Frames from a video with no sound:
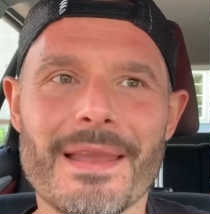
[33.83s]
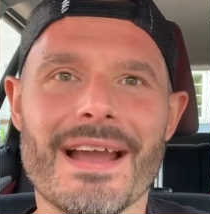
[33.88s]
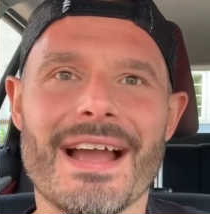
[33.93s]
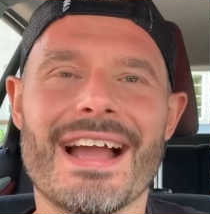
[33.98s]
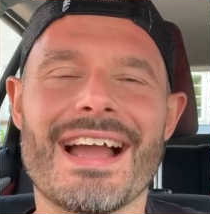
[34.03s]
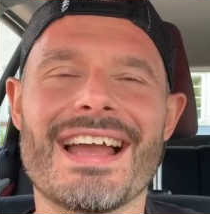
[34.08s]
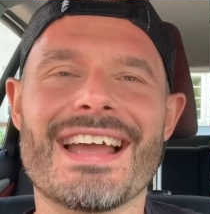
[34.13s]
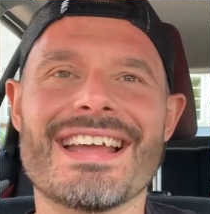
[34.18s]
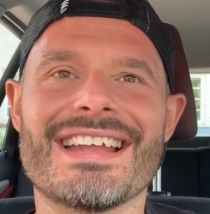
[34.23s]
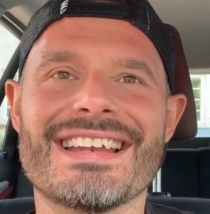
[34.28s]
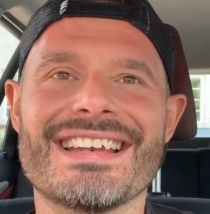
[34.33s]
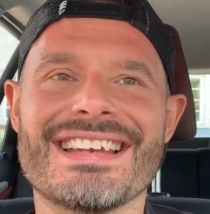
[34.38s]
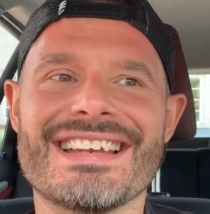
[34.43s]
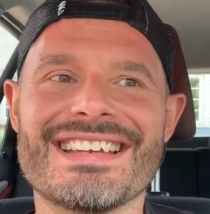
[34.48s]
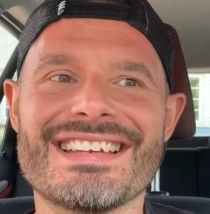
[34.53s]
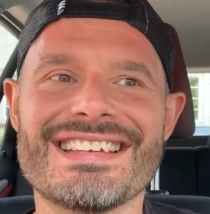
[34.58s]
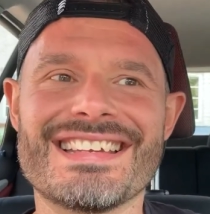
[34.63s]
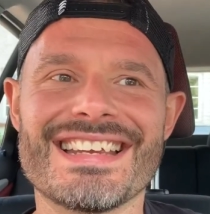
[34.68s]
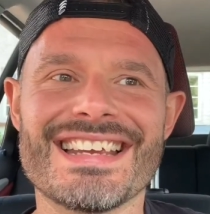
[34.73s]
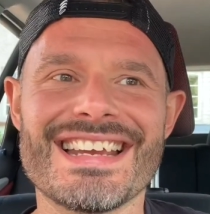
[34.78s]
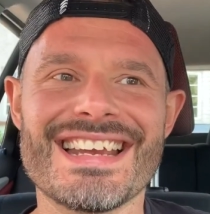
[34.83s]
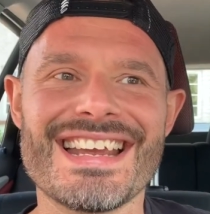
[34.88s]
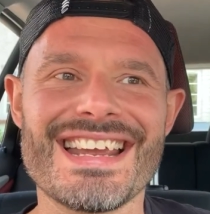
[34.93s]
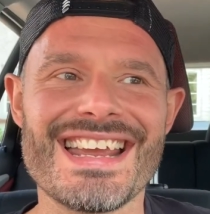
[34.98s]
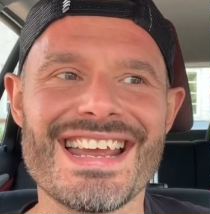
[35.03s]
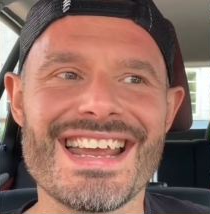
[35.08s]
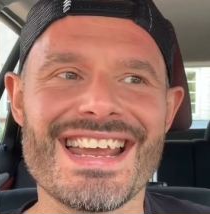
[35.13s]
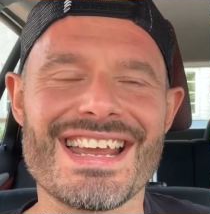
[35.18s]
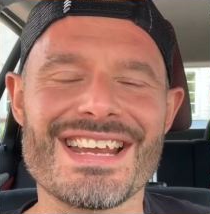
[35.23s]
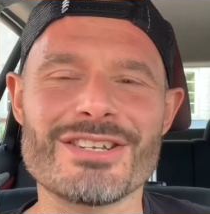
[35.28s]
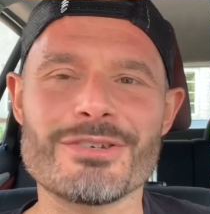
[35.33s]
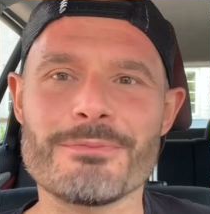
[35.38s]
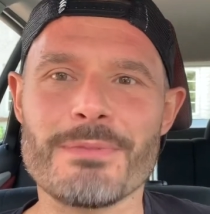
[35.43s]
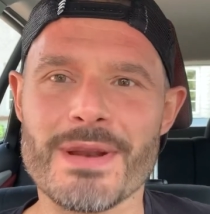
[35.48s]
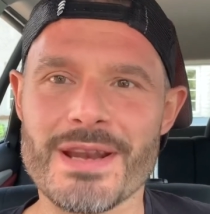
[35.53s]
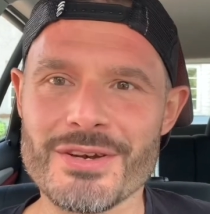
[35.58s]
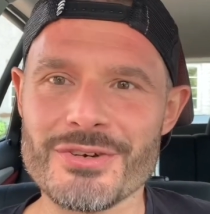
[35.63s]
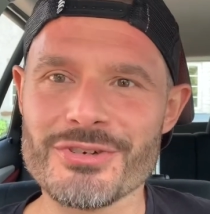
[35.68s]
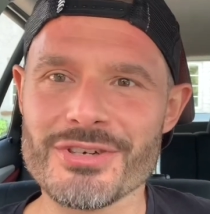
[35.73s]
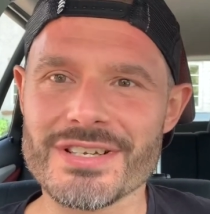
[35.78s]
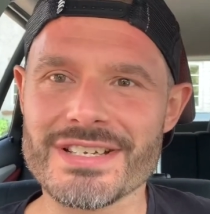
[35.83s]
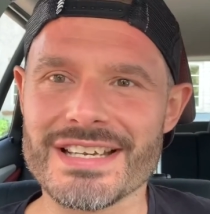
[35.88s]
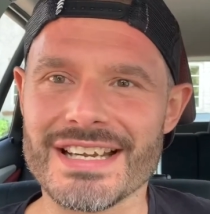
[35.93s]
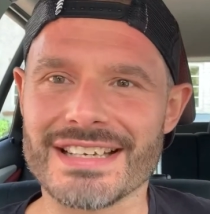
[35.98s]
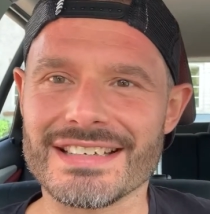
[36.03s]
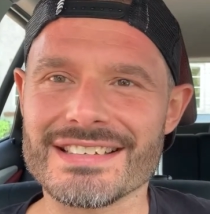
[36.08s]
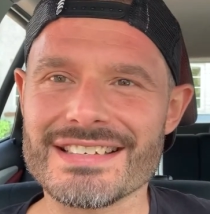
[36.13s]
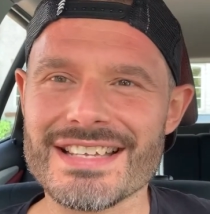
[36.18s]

and it's been interesting.